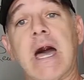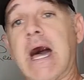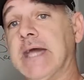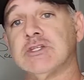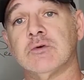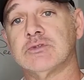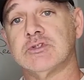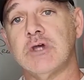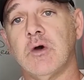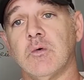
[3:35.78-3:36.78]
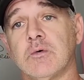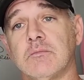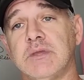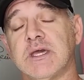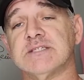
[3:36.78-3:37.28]
I don't know,
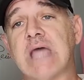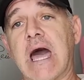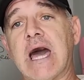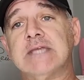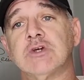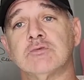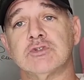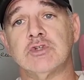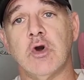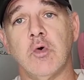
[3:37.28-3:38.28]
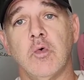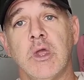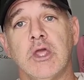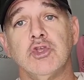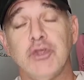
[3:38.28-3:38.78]
because I don't know
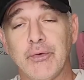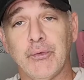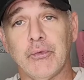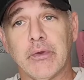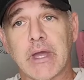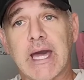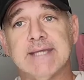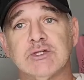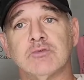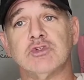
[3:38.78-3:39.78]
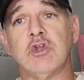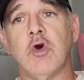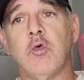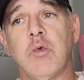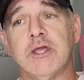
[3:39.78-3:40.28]
you. I don't
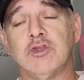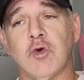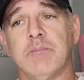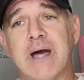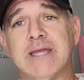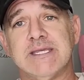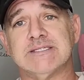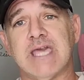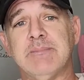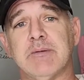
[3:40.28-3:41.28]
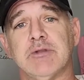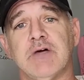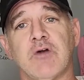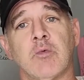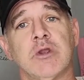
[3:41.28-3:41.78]
know what your body is capable
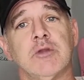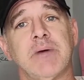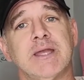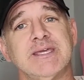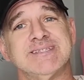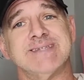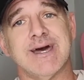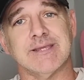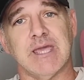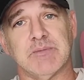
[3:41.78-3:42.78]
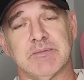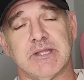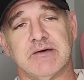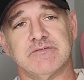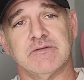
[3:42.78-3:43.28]
of or what your body is not
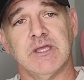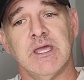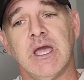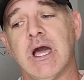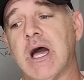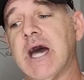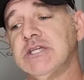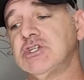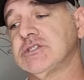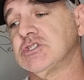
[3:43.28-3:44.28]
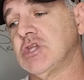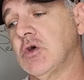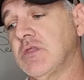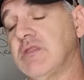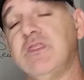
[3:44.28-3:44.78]
capable of. I just
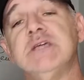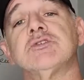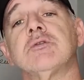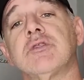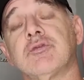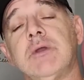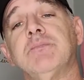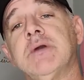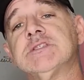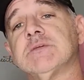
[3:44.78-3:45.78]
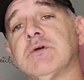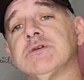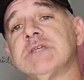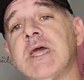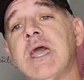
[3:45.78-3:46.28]
know that these are the 3
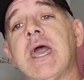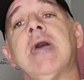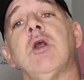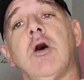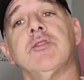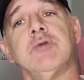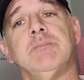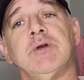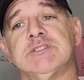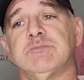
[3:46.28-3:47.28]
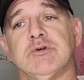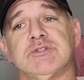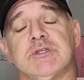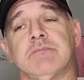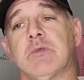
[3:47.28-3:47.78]
principles, and all 3
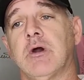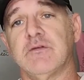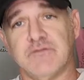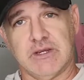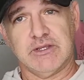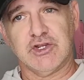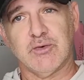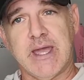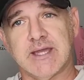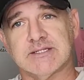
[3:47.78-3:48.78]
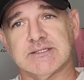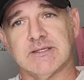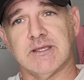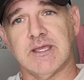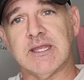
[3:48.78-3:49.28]
principles are very correct
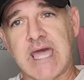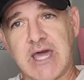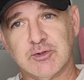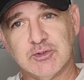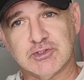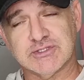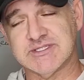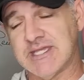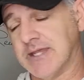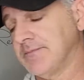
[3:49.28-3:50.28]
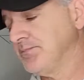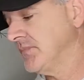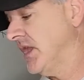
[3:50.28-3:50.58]
in how you should sing.